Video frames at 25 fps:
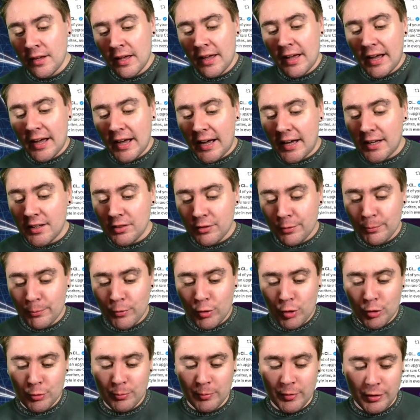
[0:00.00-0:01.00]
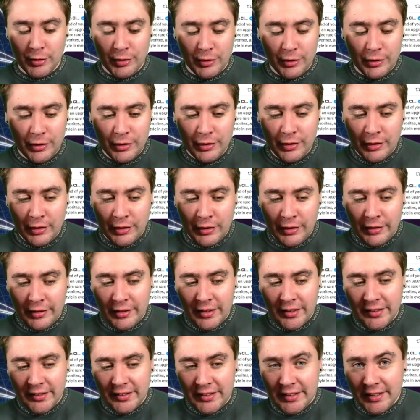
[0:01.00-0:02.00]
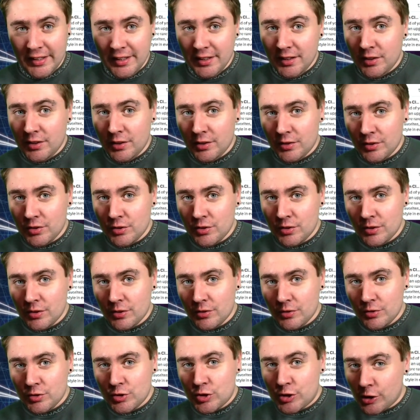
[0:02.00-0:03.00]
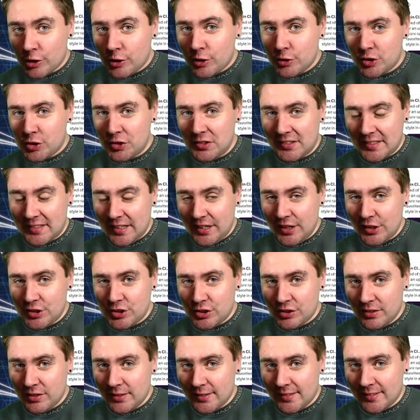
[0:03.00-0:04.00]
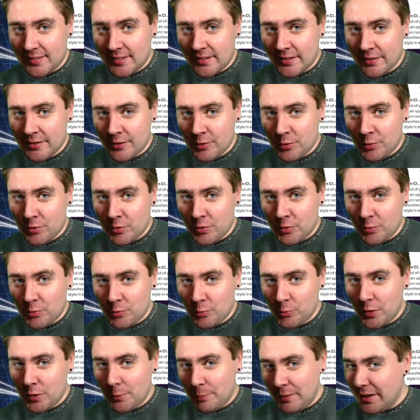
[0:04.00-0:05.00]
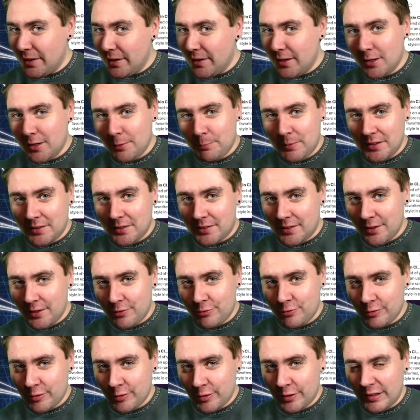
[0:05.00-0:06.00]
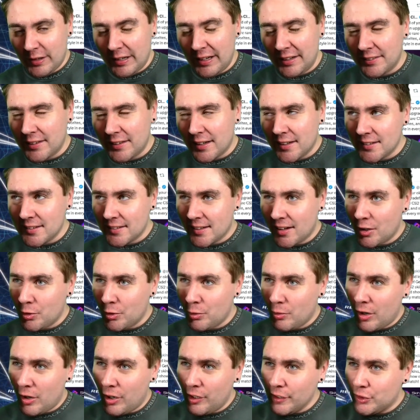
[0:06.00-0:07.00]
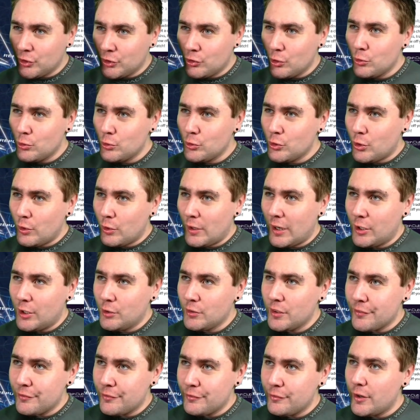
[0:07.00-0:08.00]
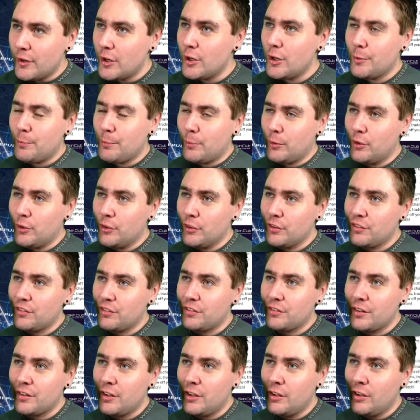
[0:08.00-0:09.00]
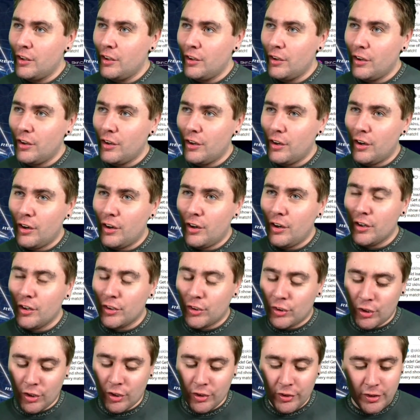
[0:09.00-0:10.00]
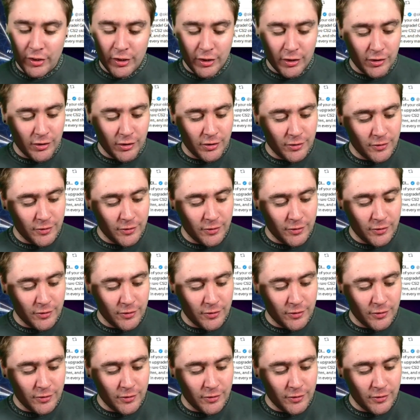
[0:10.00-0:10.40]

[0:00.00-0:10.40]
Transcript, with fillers: At the moment, the charging stations will be a little bit different, and that's how I don't know how the vertiports are gonna